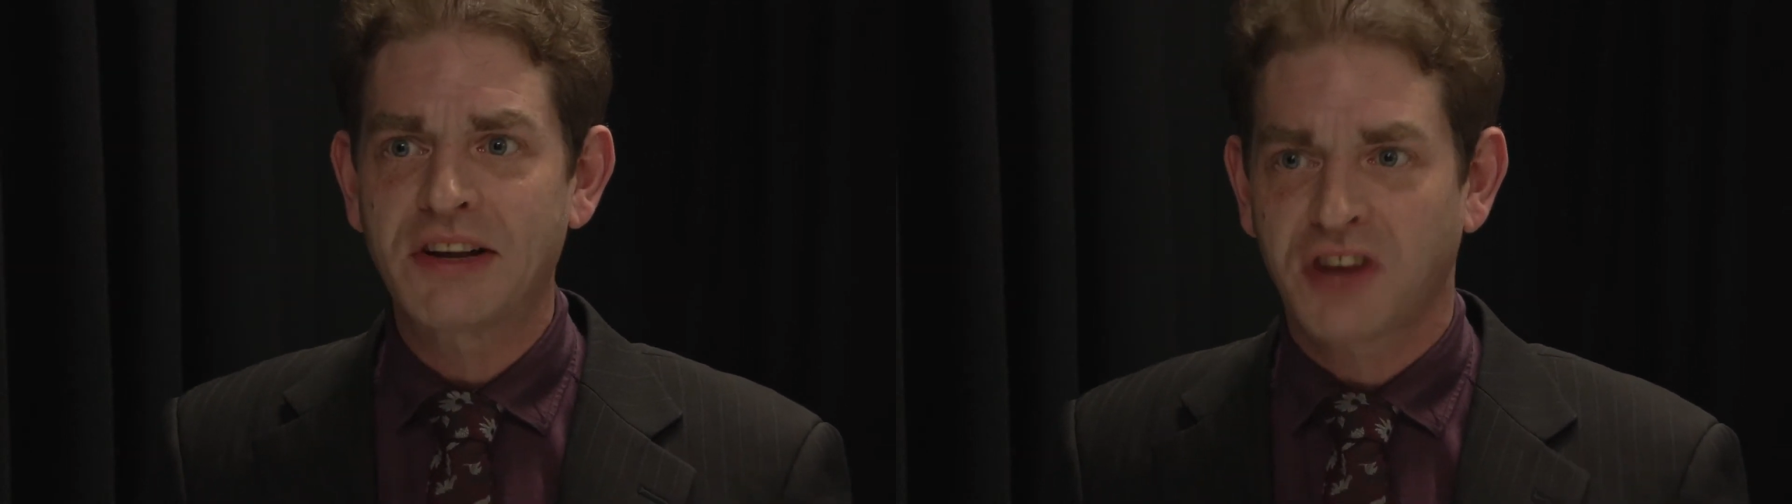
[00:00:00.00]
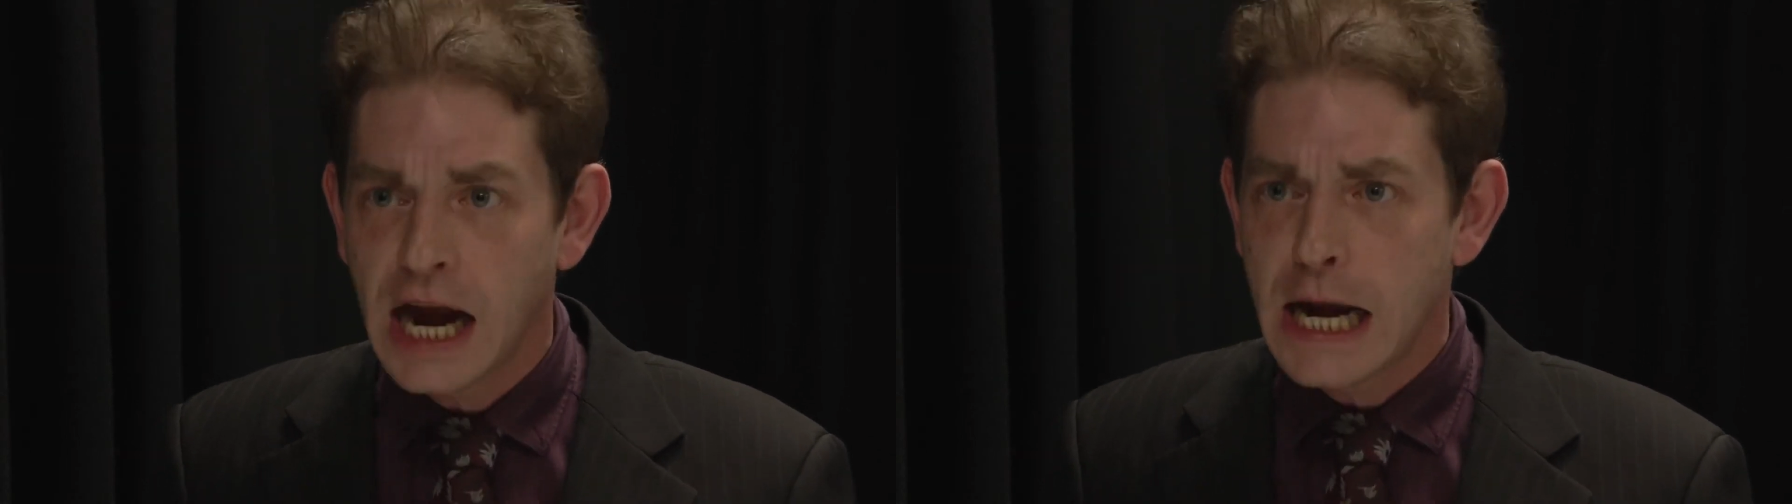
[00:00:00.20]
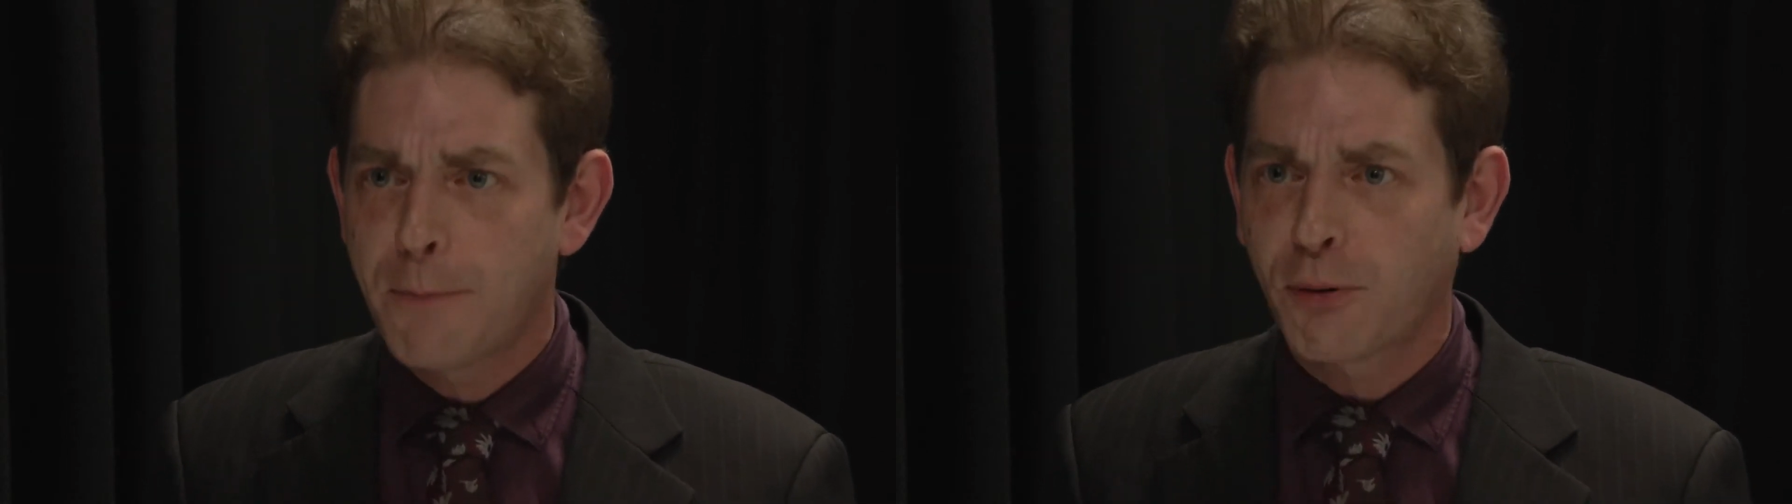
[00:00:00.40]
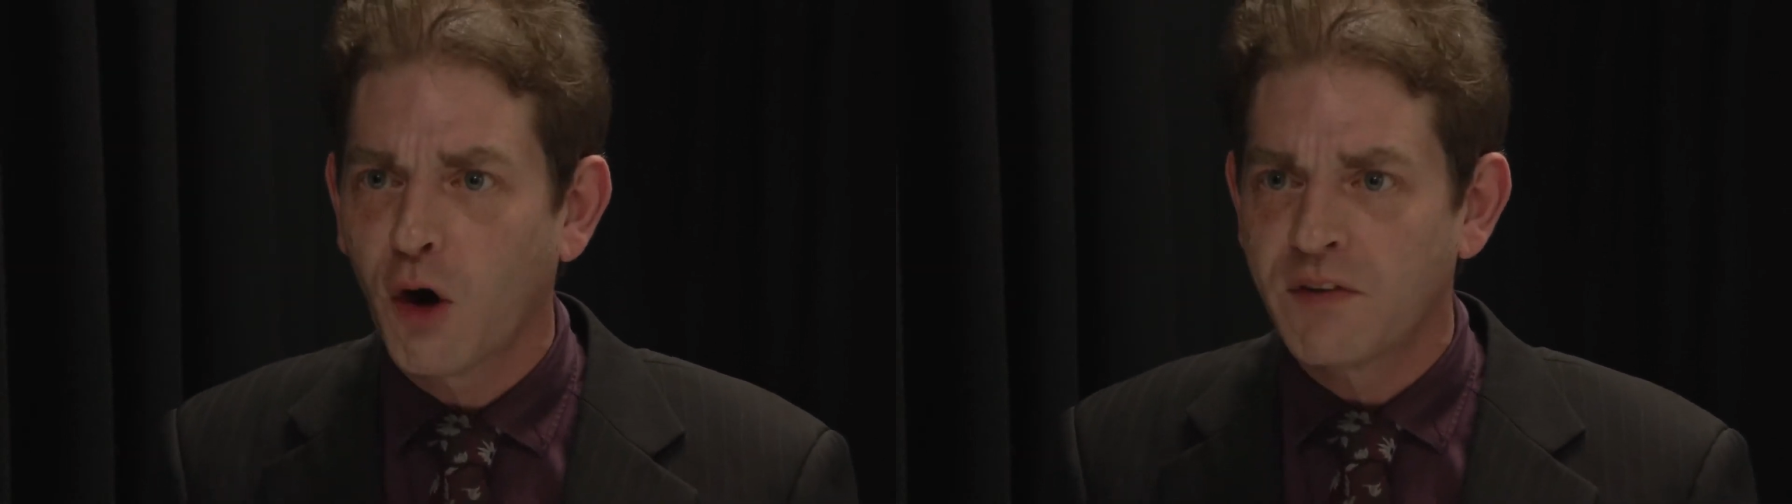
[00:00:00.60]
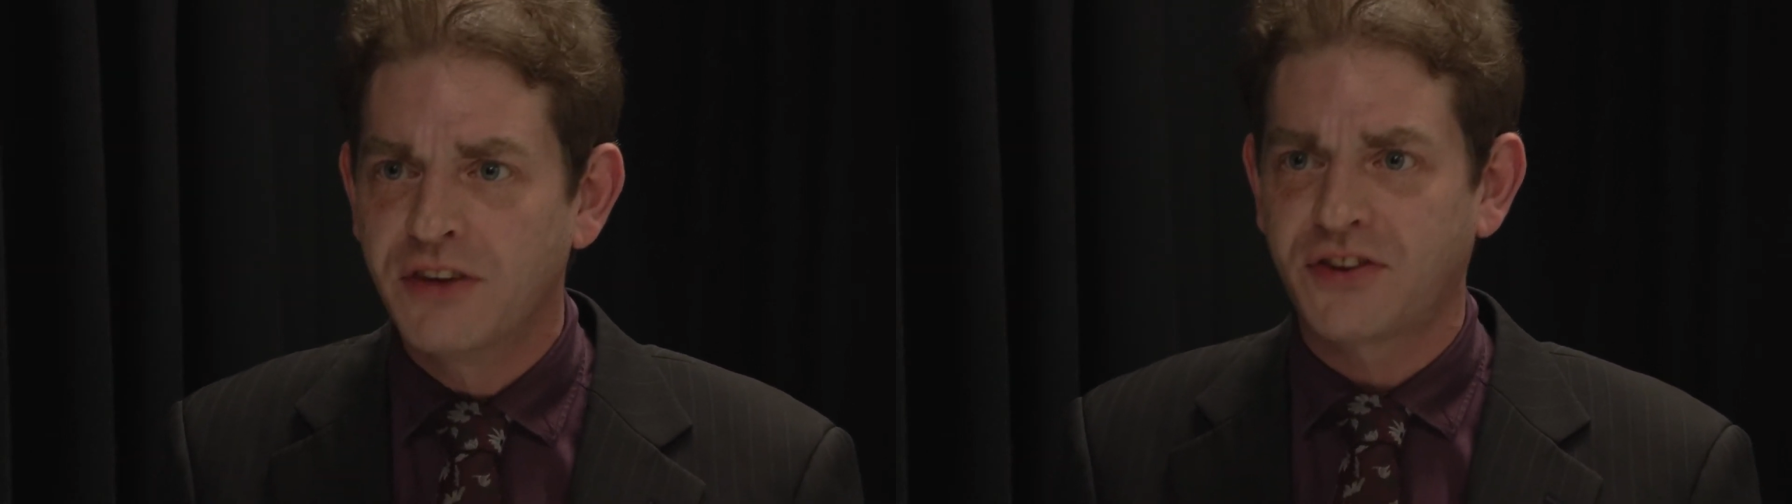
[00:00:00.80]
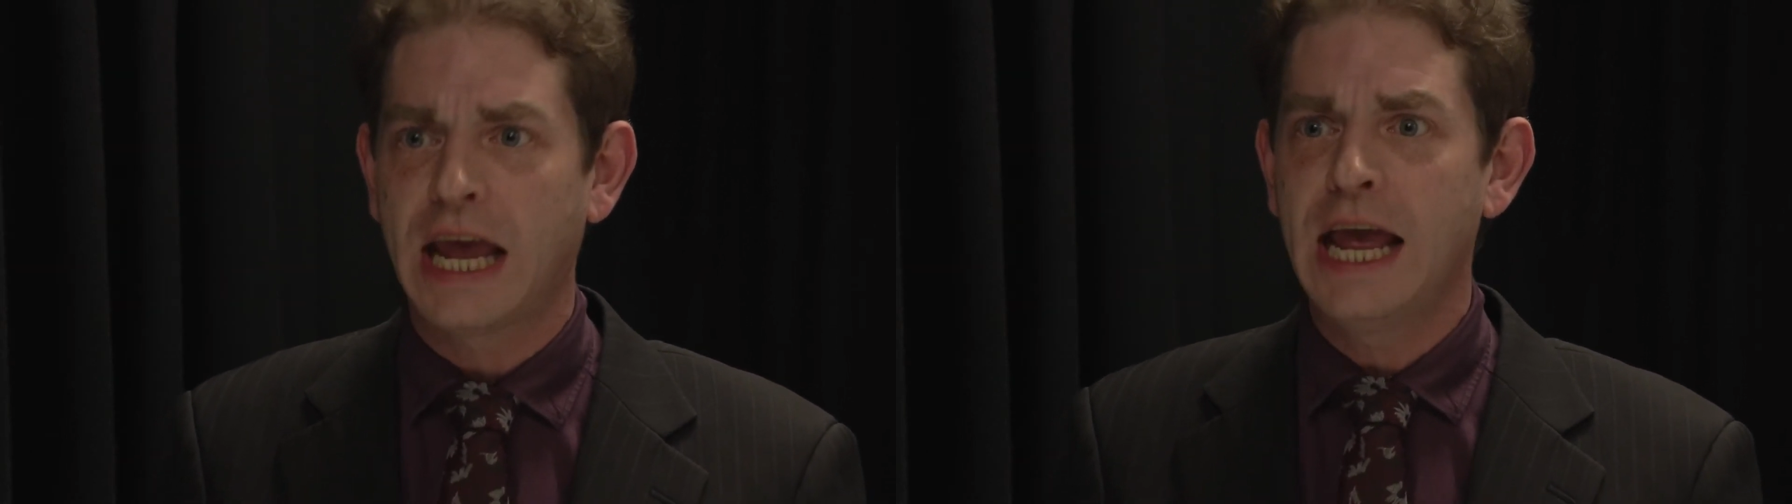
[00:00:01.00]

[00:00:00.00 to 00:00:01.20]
a tiny province